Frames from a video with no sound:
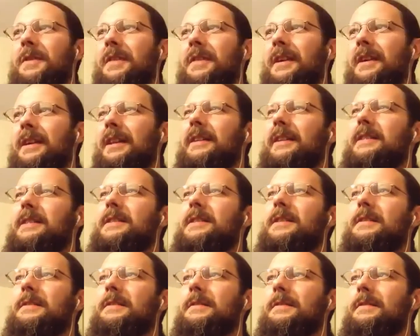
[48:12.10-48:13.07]
the thing like
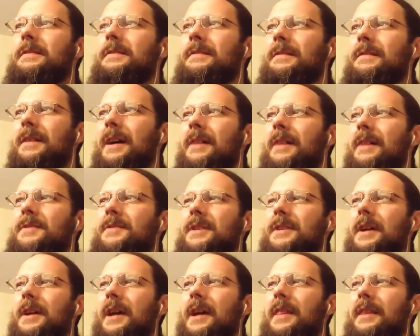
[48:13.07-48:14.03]
I've
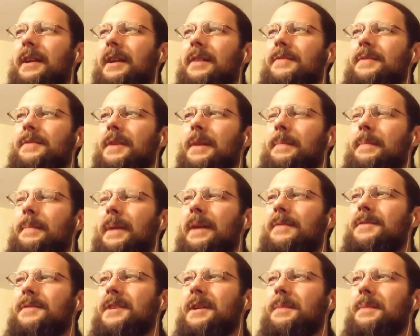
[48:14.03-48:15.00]
said, I think I've, i may
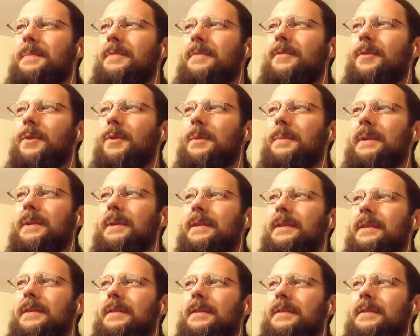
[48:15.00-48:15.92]
have said it before, but